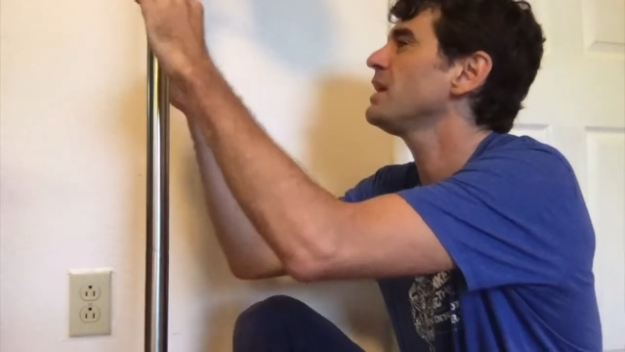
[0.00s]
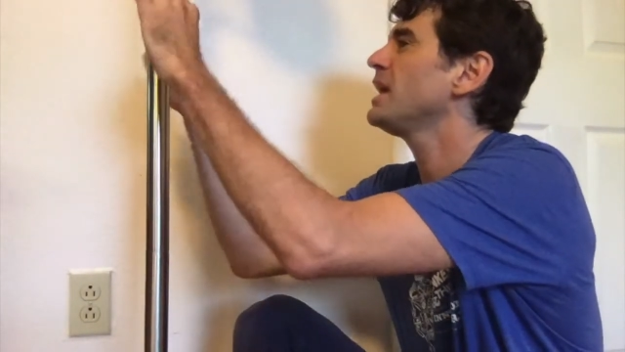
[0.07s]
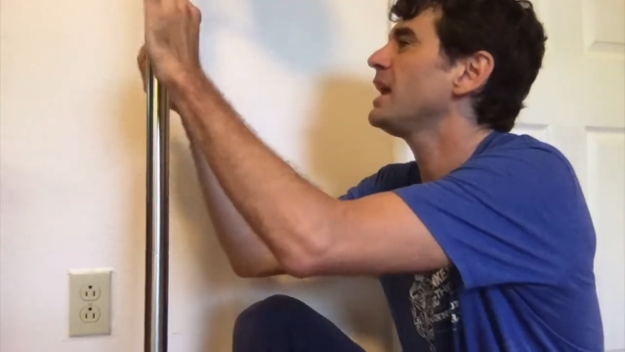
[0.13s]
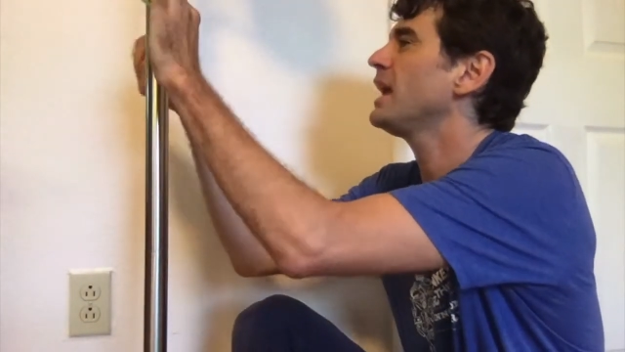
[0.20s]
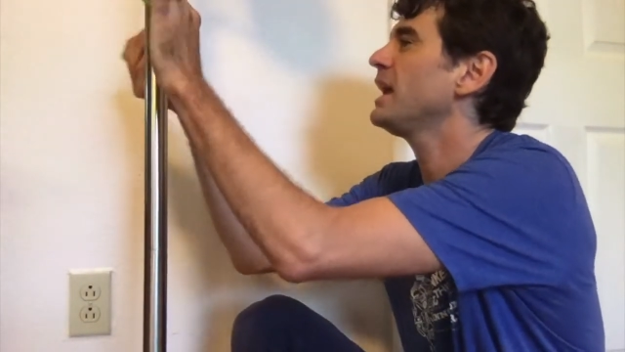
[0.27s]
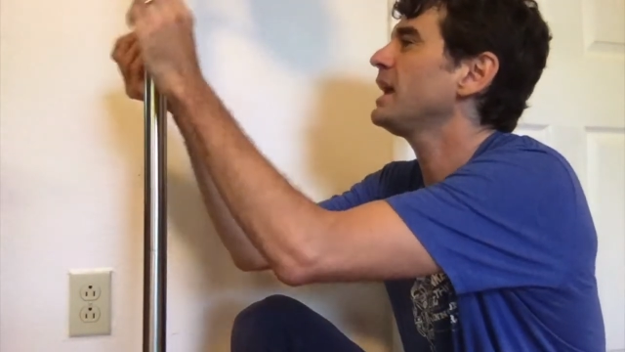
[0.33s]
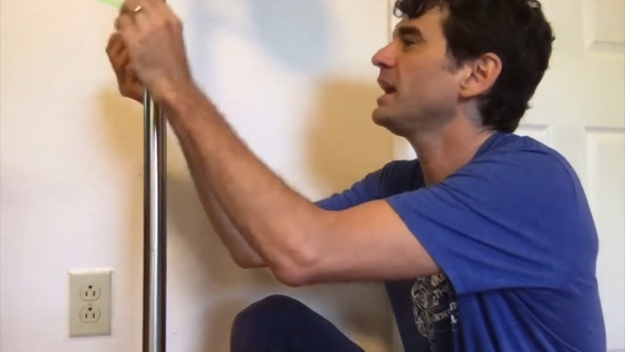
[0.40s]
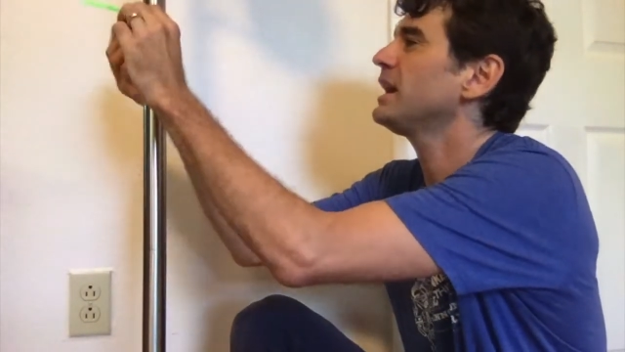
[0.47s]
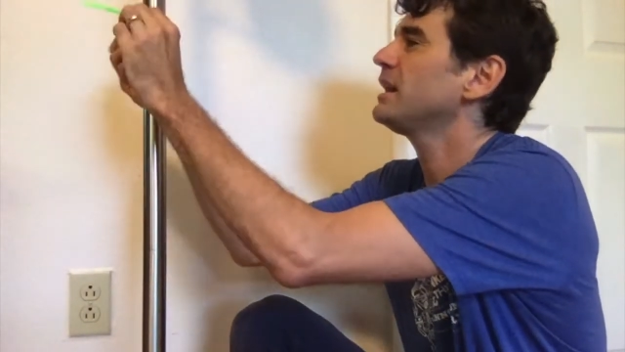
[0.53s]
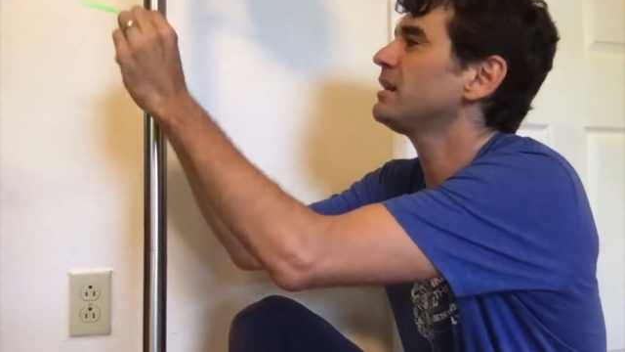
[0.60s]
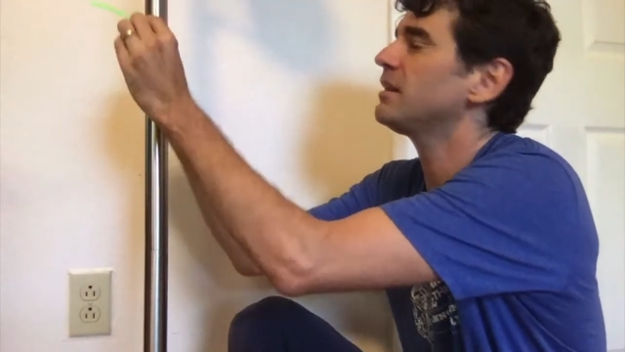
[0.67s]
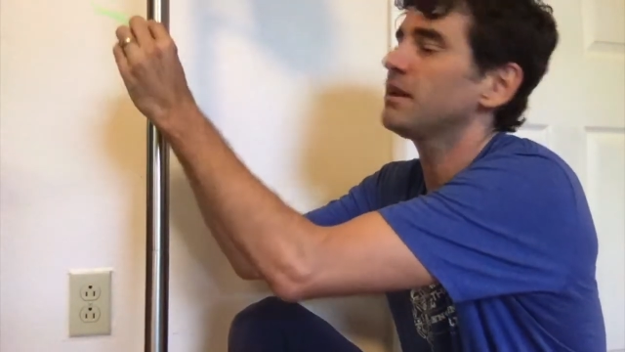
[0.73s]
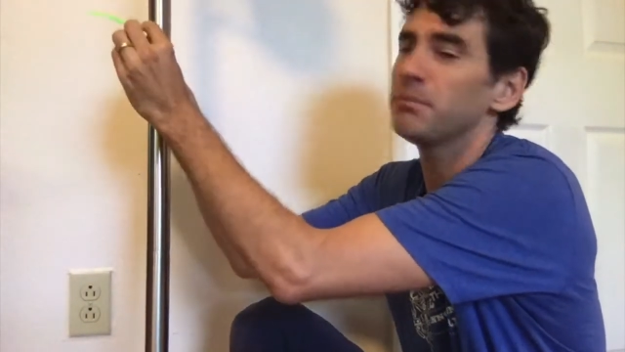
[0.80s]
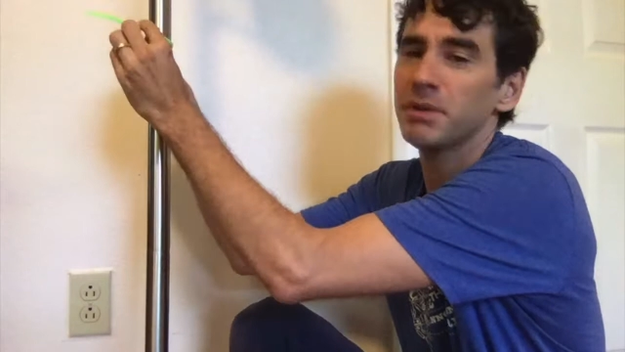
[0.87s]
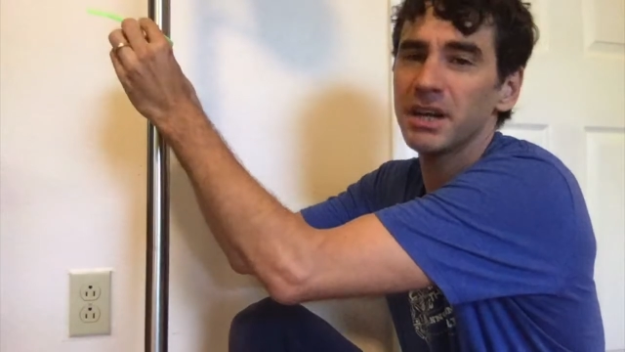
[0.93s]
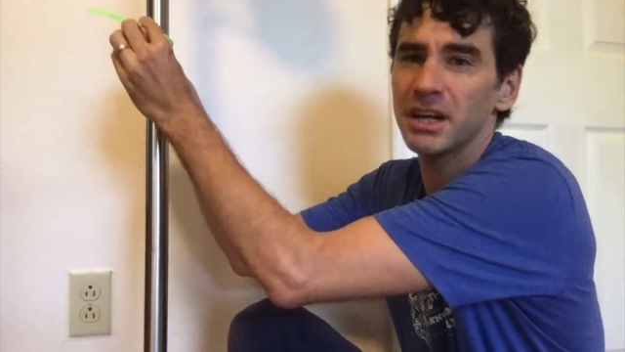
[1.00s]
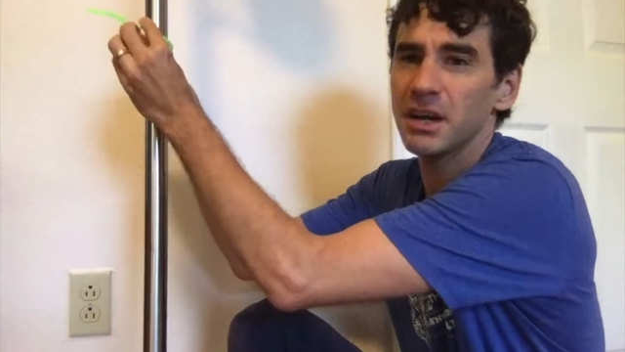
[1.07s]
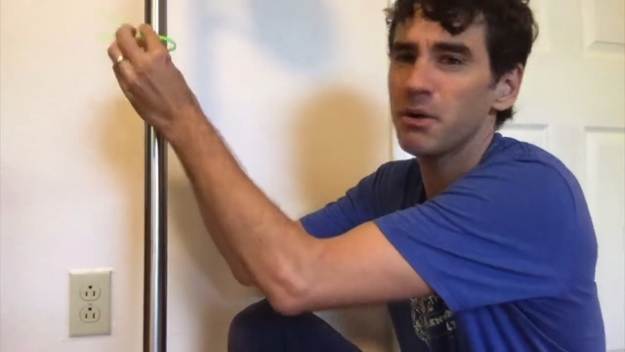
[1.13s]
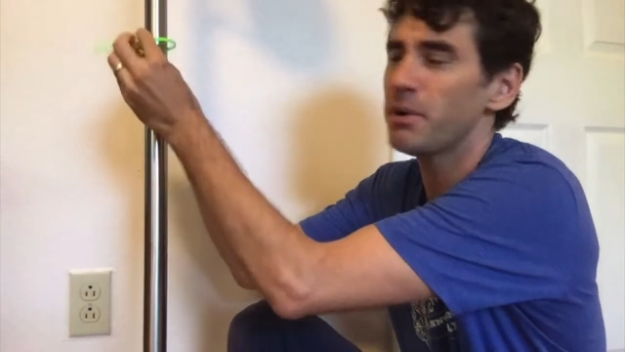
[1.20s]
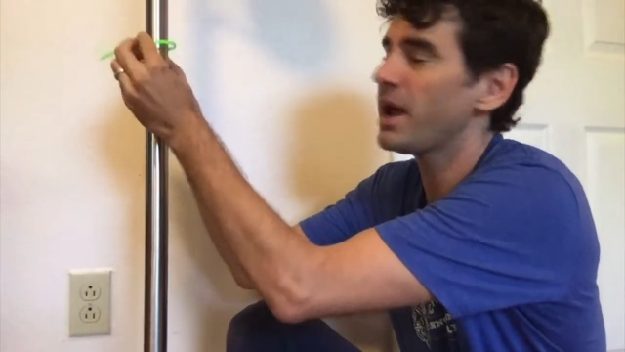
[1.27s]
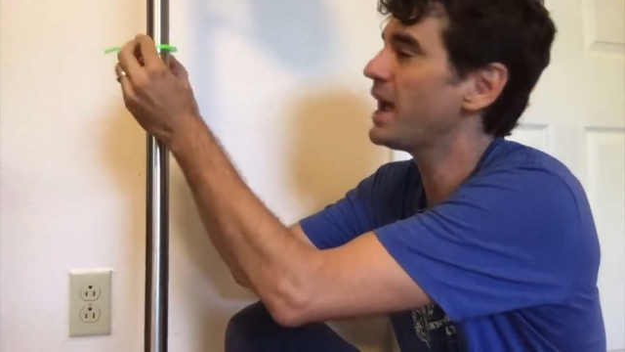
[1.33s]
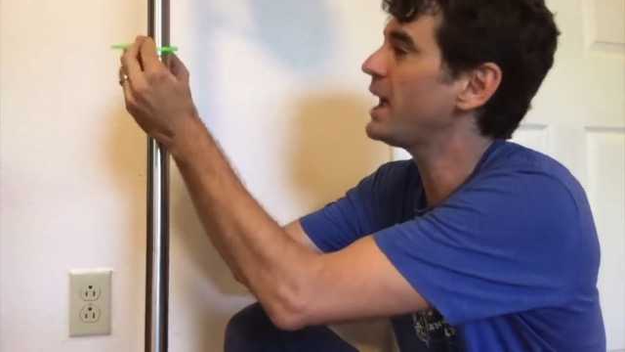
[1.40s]
and I'm going to go
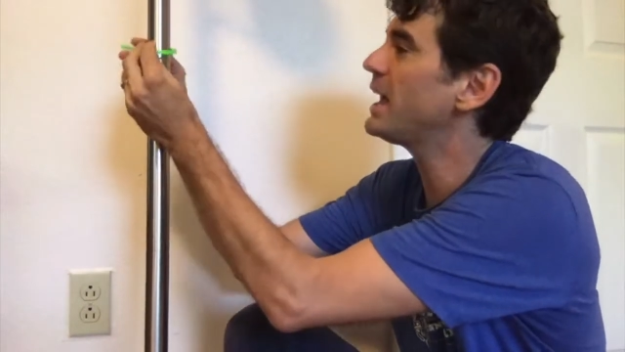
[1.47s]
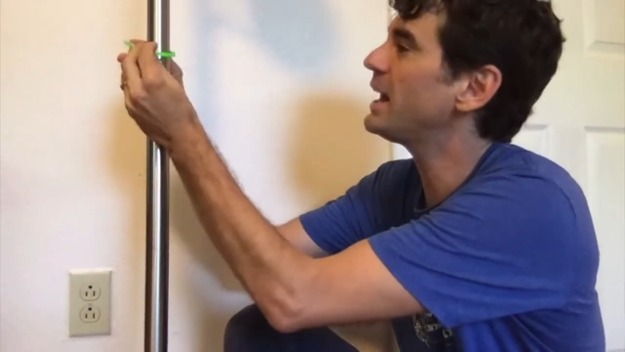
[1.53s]
ahead